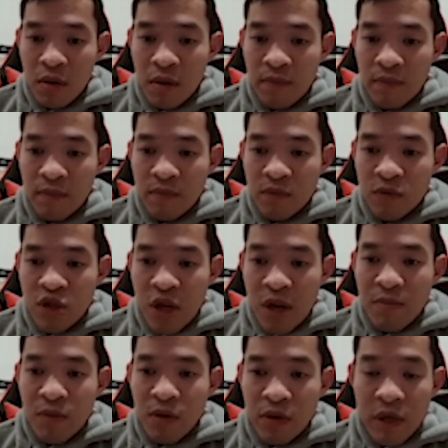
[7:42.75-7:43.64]

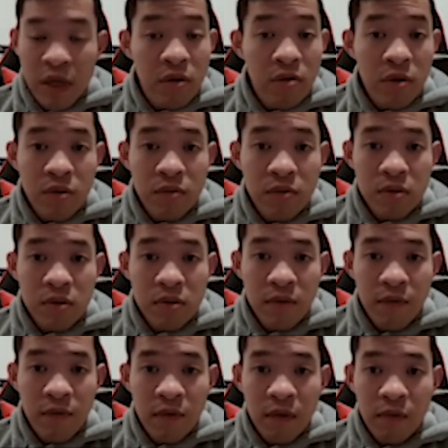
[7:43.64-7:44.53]
gem their heroes
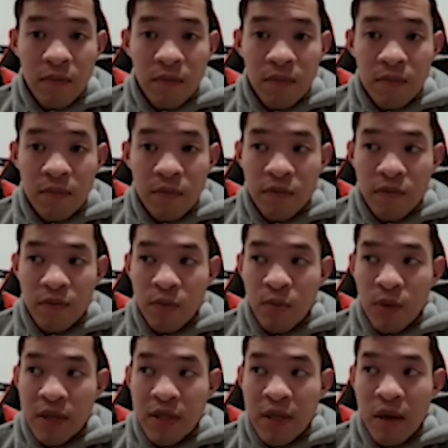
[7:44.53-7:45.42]
from
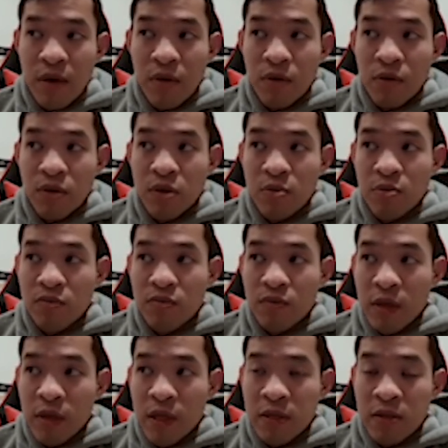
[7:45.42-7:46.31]
when Town Hall 13 was
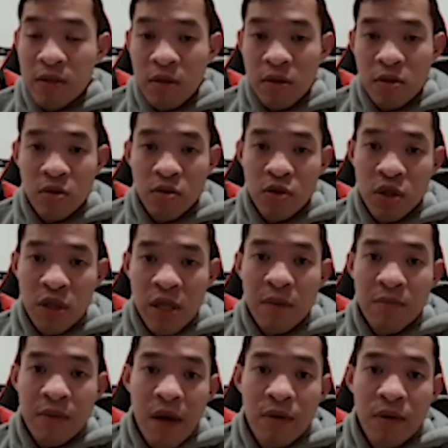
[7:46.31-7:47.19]
released. So you just keep
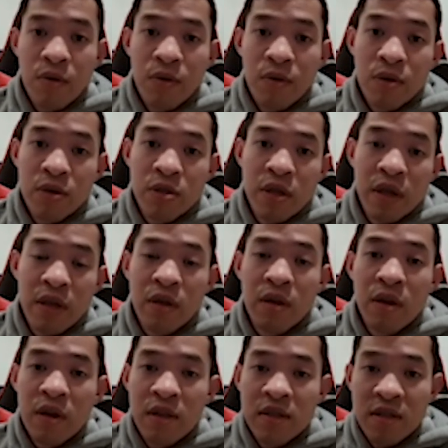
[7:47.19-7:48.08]
Town Hall 13
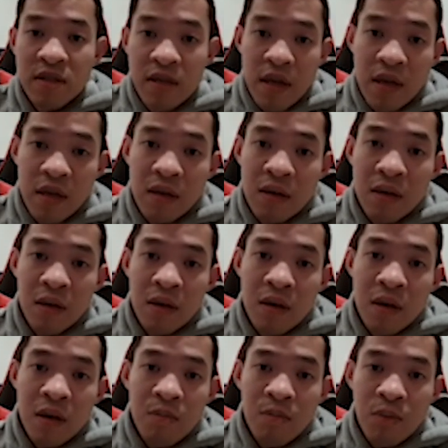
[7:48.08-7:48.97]
steady,
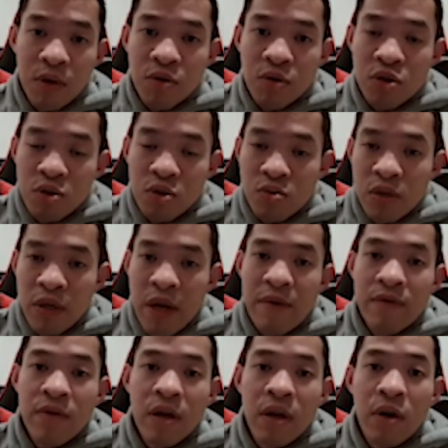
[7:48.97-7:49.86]
but you shorten
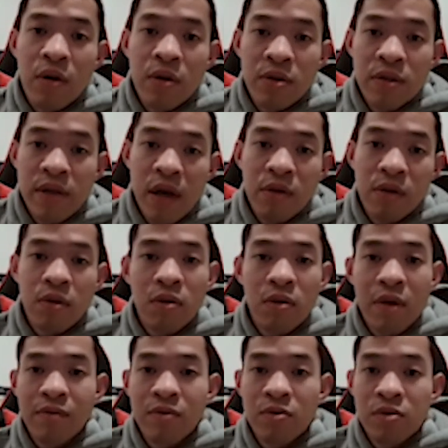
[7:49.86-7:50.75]
every other Town Hall
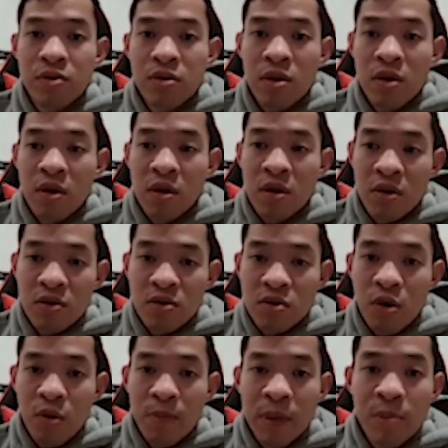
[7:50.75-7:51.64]
levels
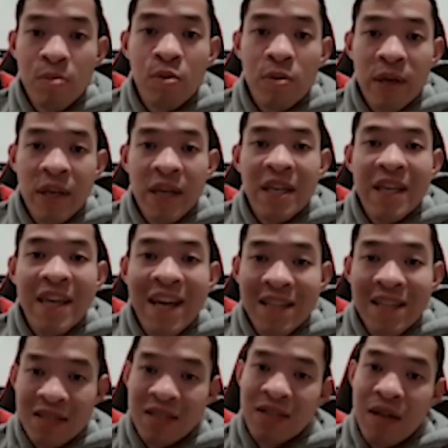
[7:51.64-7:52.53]
so people can
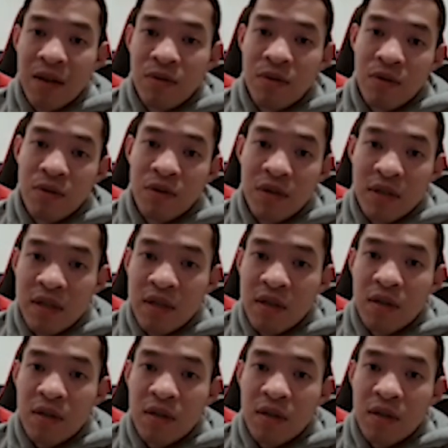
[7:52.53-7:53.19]
get to Town Hall 13.